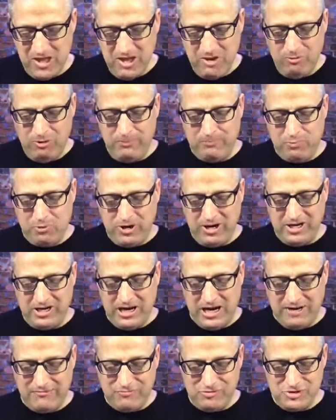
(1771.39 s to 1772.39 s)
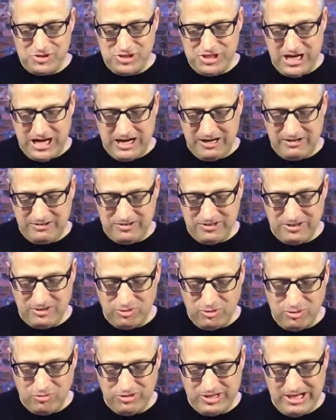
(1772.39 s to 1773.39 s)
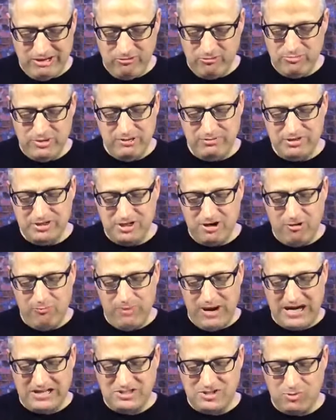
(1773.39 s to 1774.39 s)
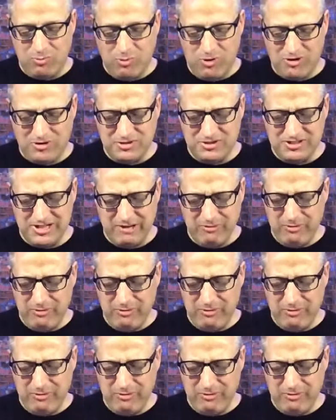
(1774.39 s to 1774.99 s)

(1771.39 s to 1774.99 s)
We pray, God, for Jonathan, Lord, that he would be able to go back to work today.